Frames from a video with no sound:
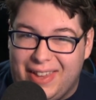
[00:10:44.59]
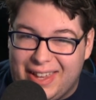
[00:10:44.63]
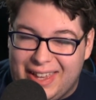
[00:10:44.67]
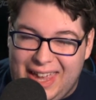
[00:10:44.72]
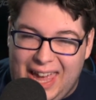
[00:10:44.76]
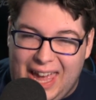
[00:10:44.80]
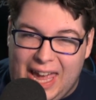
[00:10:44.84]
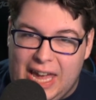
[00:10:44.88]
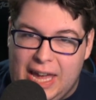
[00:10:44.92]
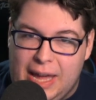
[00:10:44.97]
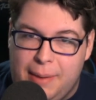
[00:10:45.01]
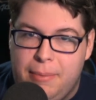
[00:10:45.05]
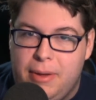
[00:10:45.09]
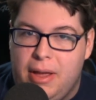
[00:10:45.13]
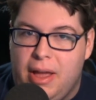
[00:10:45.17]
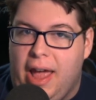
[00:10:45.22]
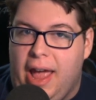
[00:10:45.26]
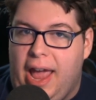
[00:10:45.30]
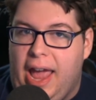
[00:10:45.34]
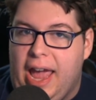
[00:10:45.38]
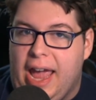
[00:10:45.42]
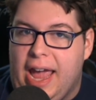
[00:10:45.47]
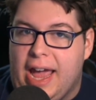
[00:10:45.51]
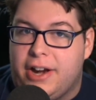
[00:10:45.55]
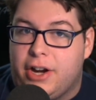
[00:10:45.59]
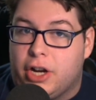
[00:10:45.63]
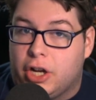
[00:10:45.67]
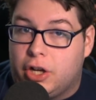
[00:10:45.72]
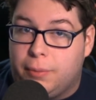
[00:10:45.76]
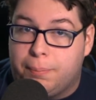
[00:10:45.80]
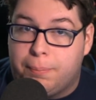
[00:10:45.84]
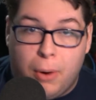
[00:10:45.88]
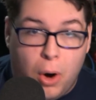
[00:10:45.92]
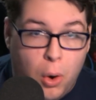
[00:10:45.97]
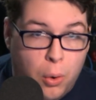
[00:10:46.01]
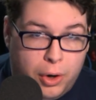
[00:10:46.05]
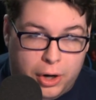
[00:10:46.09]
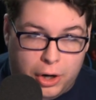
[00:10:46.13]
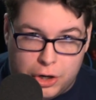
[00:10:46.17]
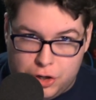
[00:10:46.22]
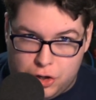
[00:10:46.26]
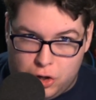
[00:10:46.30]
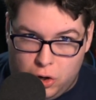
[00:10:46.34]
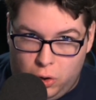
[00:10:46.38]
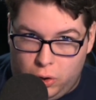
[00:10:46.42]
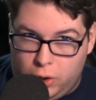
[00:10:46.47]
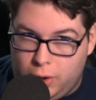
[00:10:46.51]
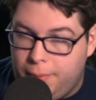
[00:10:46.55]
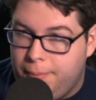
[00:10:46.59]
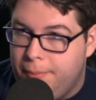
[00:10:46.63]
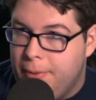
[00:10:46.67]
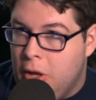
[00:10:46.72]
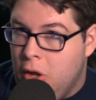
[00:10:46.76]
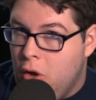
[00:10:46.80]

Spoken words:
game and a Pro controller